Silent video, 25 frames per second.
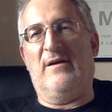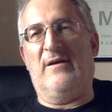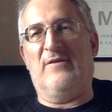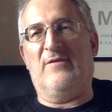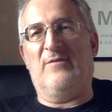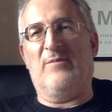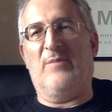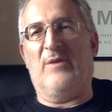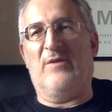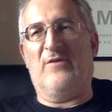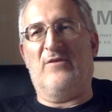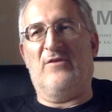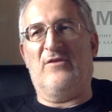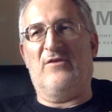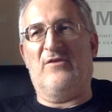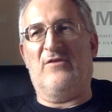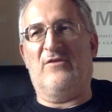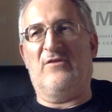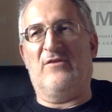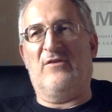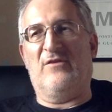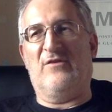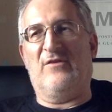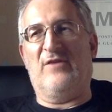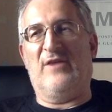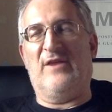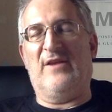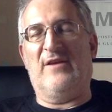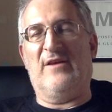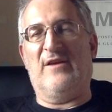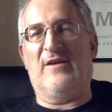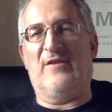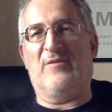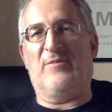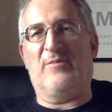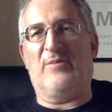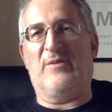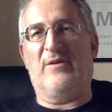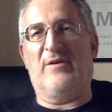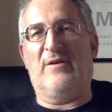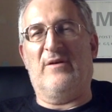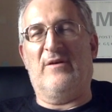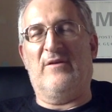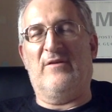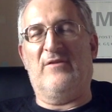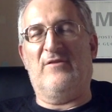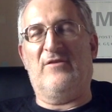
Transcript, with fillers: as much as, as he does, but